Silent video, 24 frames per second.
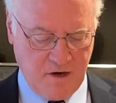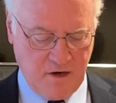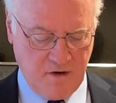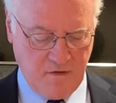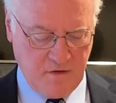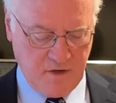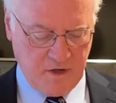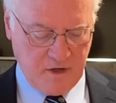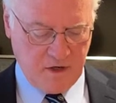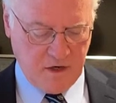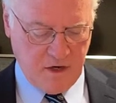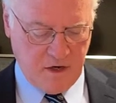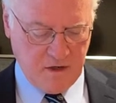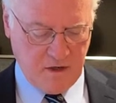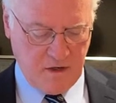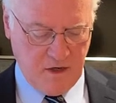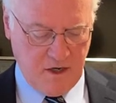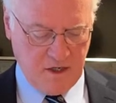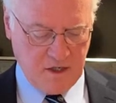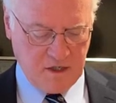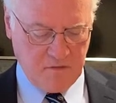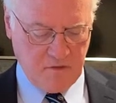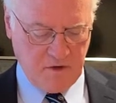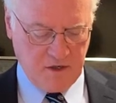that gun
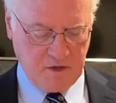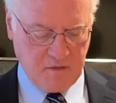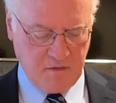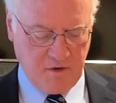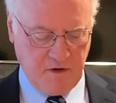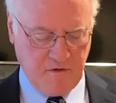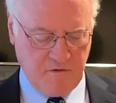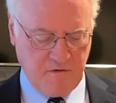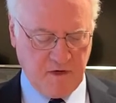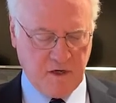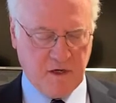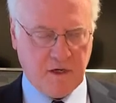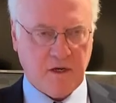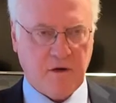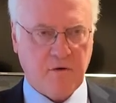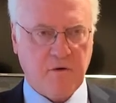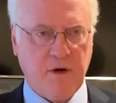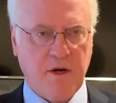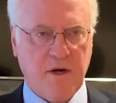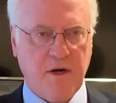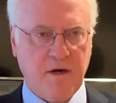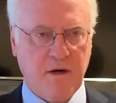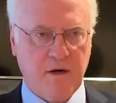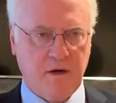laws must be
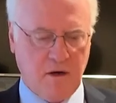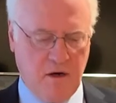evaluated